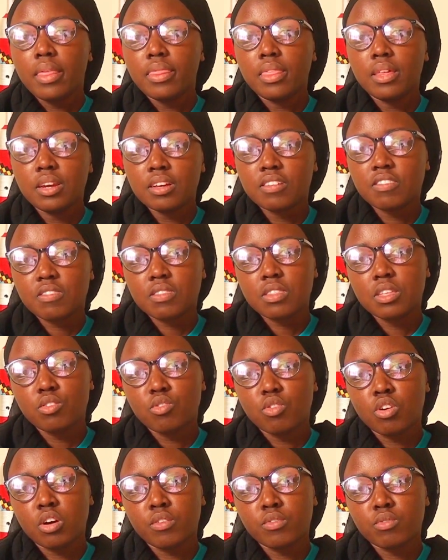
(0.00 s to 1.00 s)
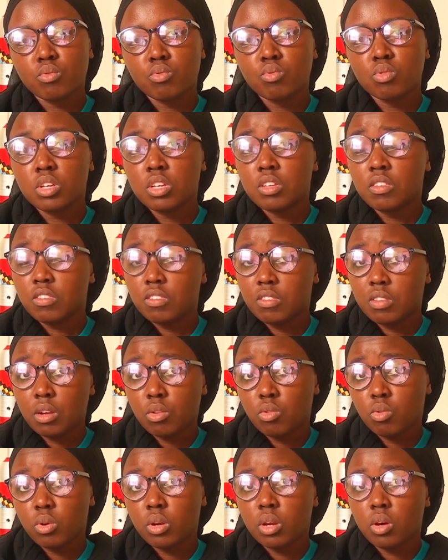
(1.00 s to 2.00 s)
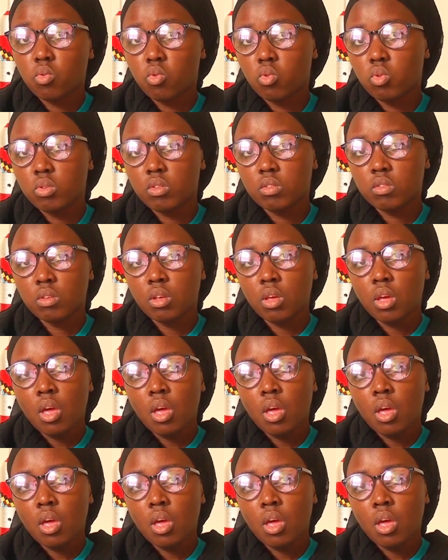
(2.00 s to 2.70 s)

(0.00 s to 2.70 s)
the next thing you have to do is start on a course.